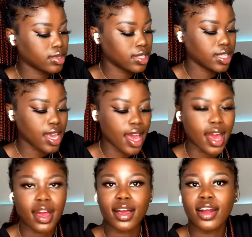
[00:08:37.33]

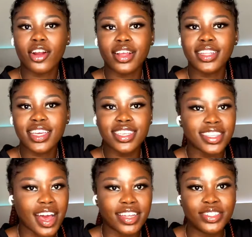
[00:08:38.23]
Yeah, are these,
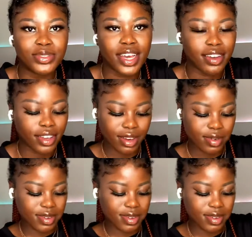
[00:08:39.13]
I do not know.